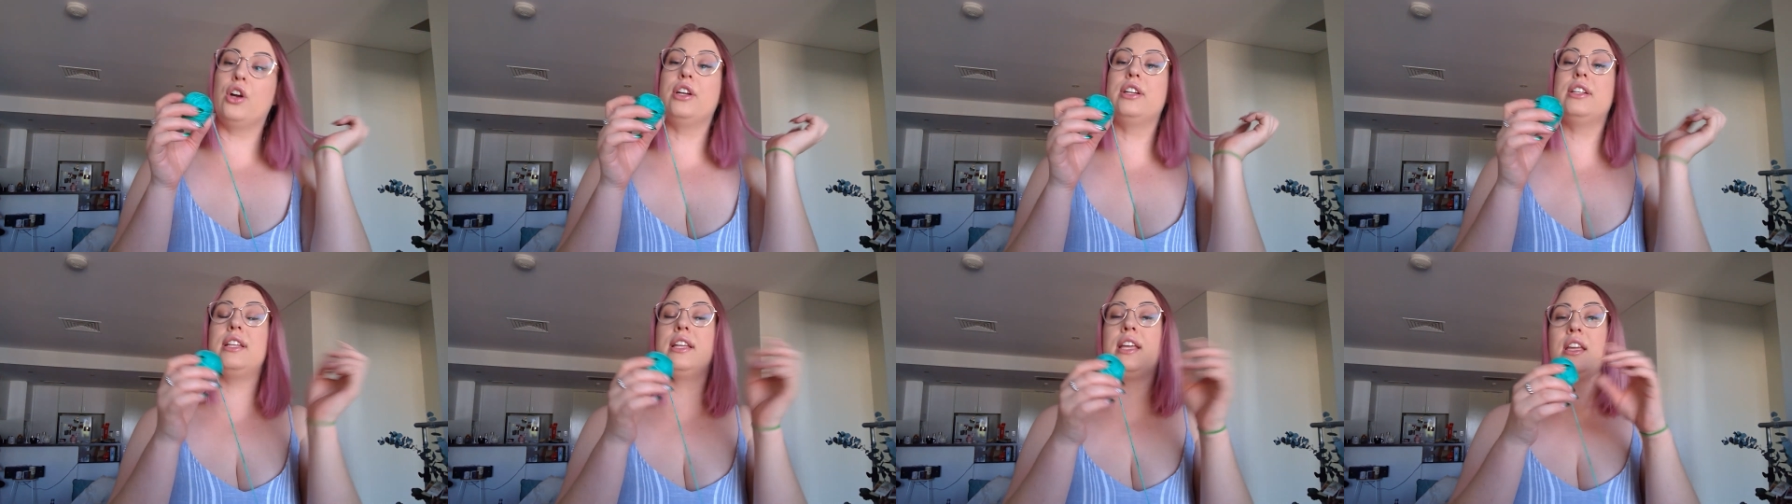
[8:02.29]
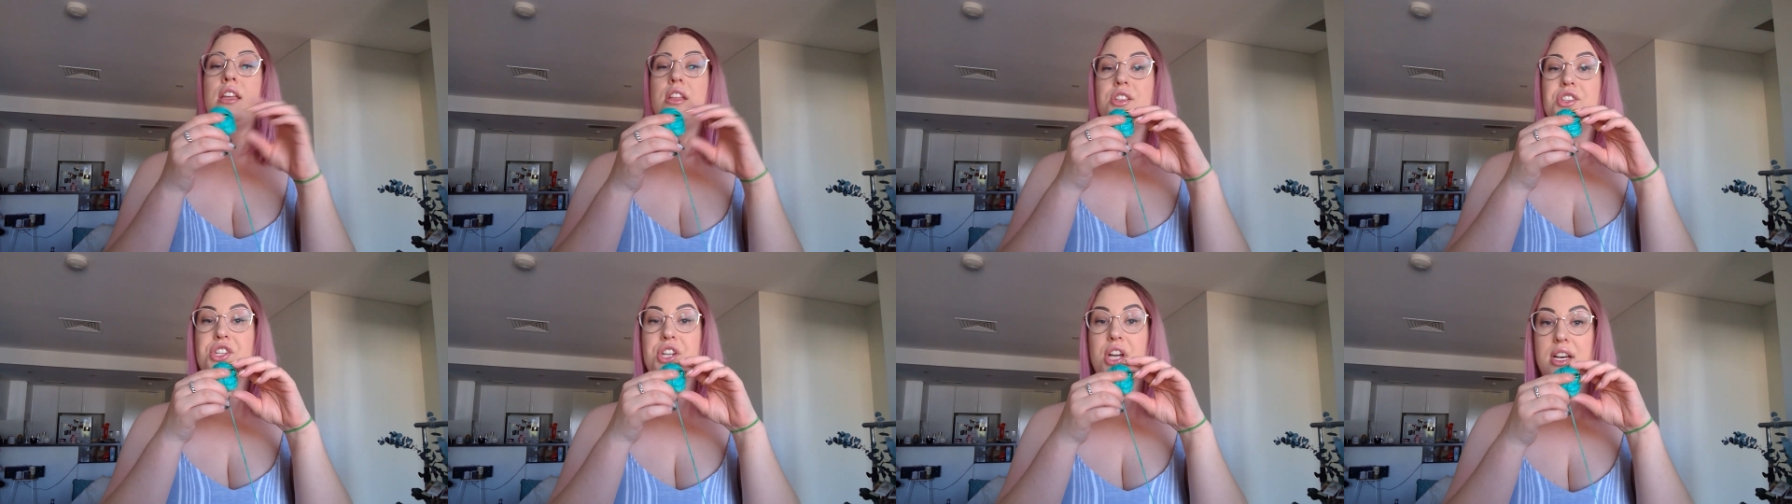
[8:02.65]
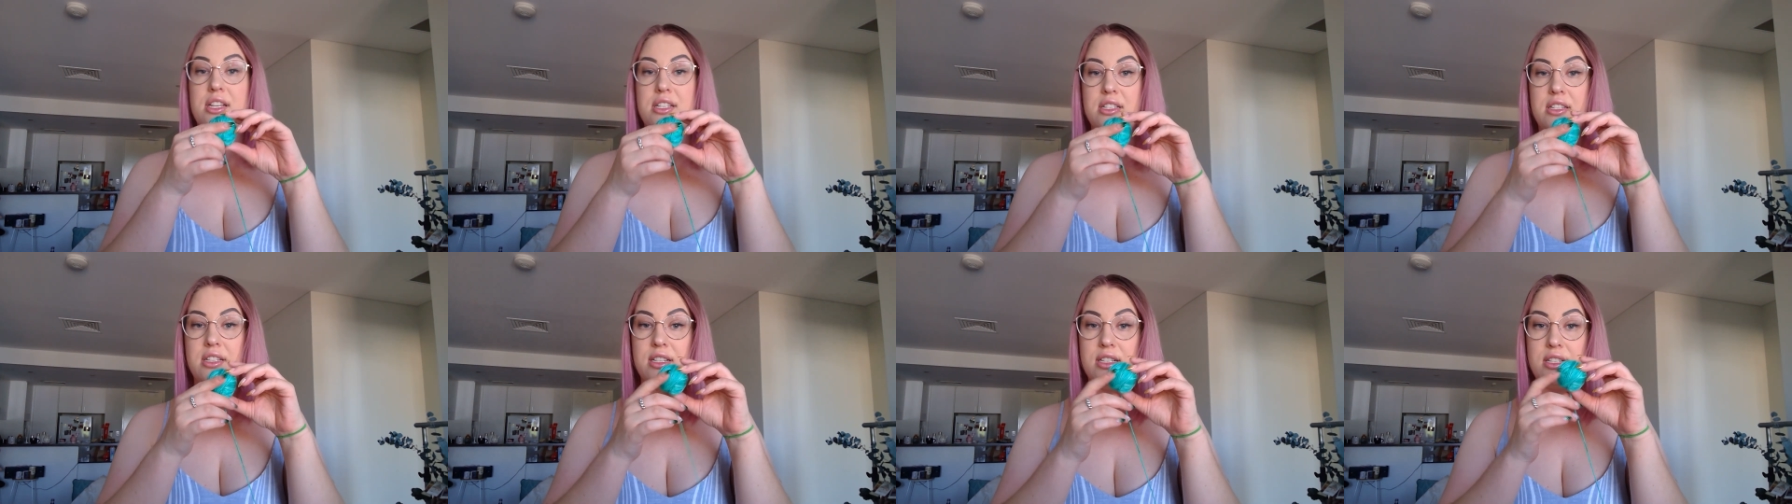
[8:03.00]
only
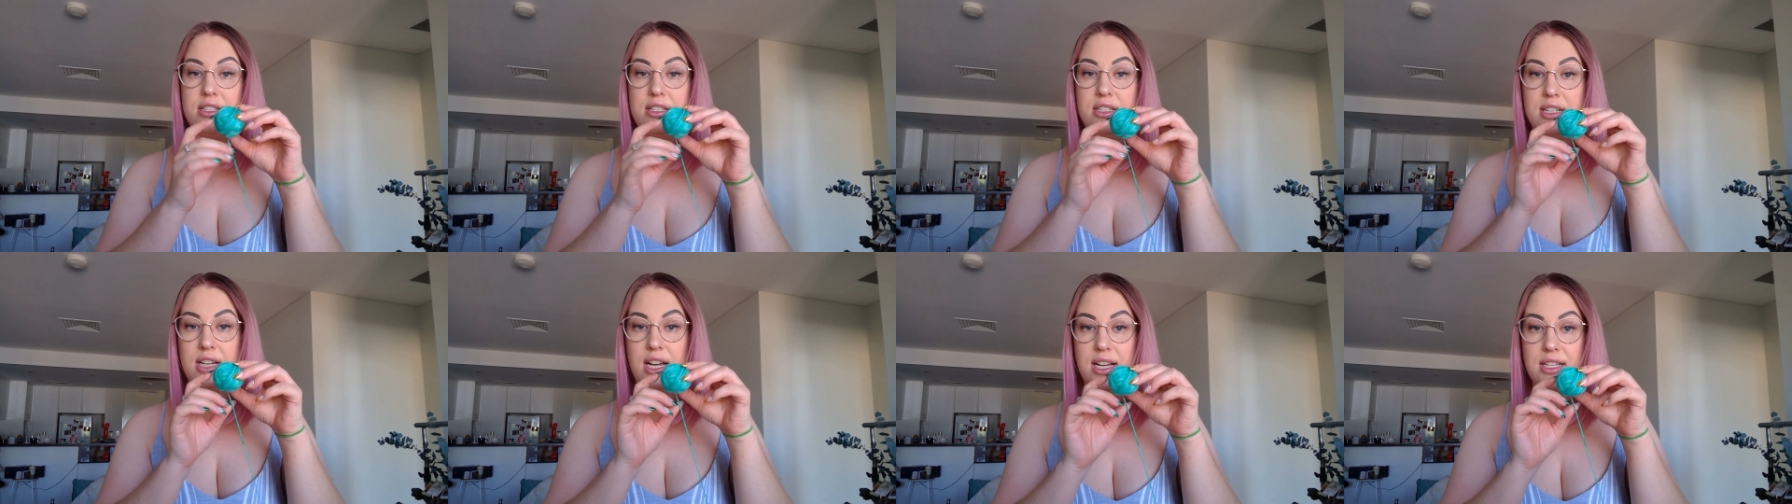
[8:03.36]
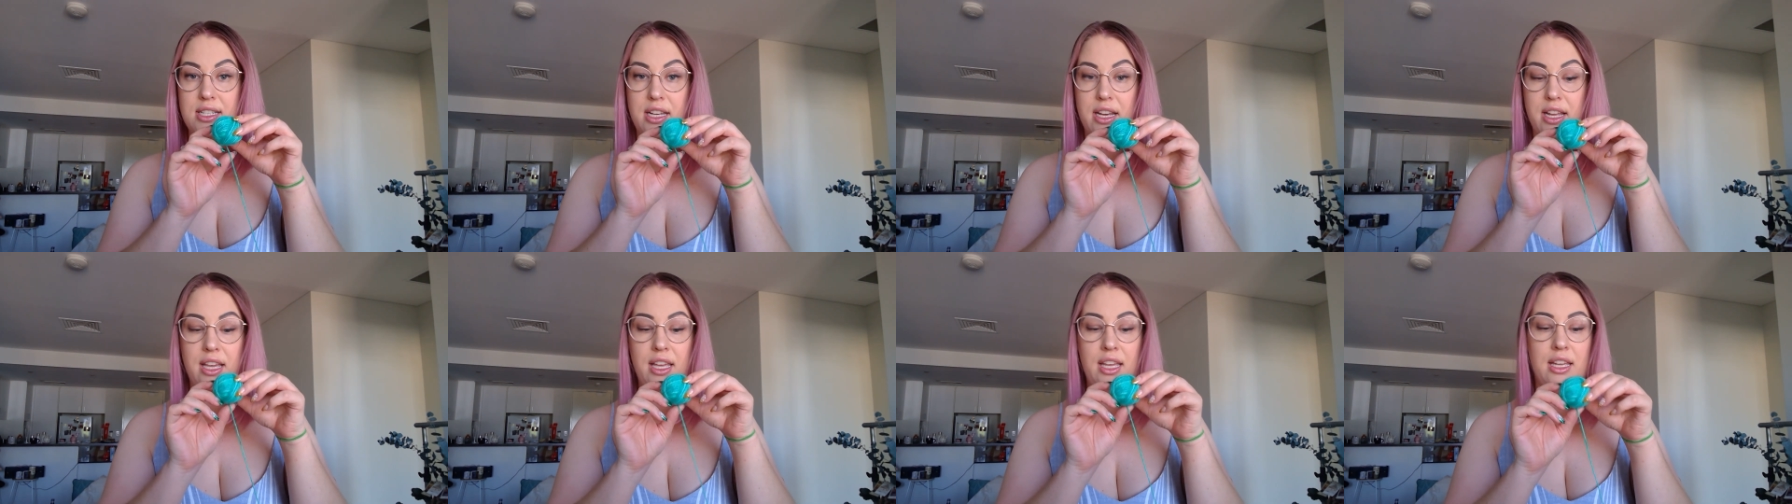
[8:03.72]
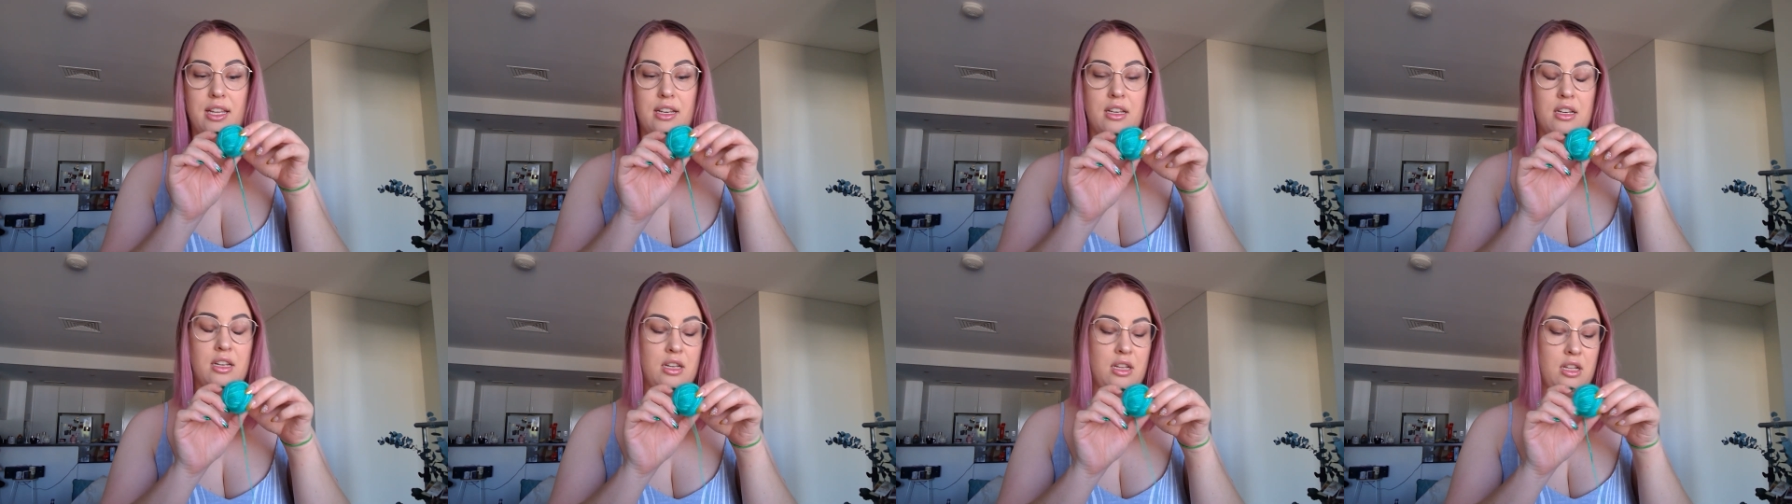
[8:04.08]
just started
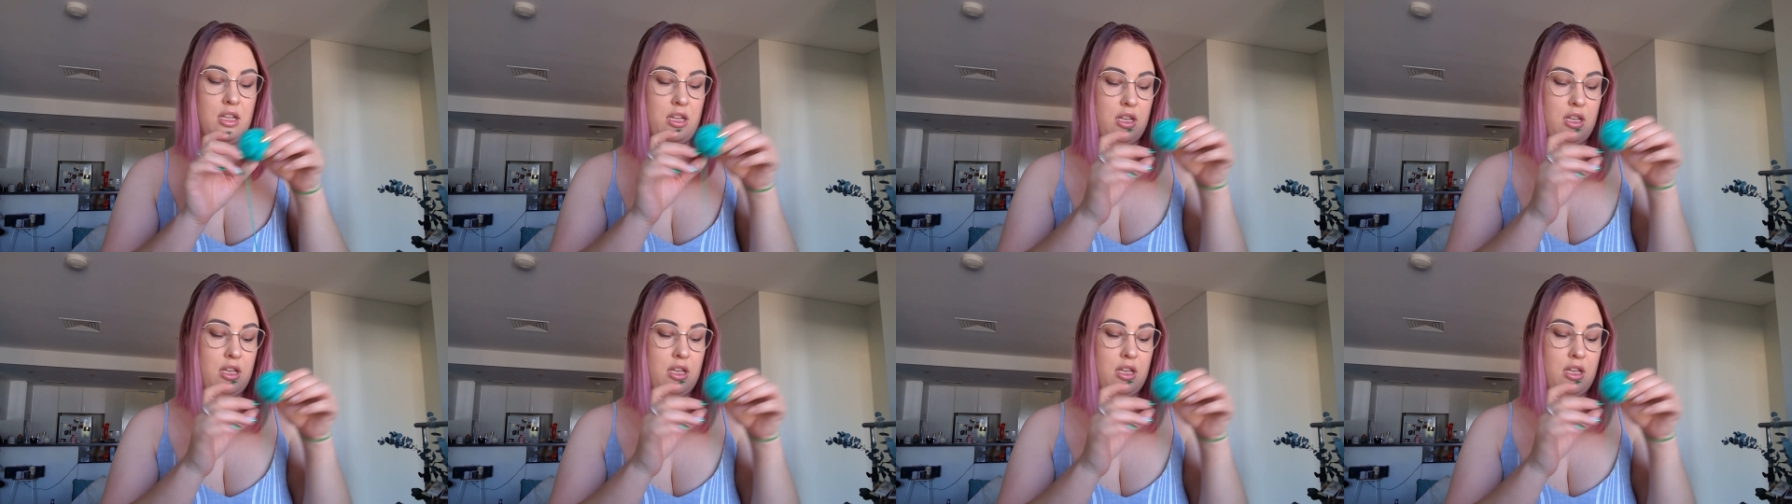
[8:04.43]
it.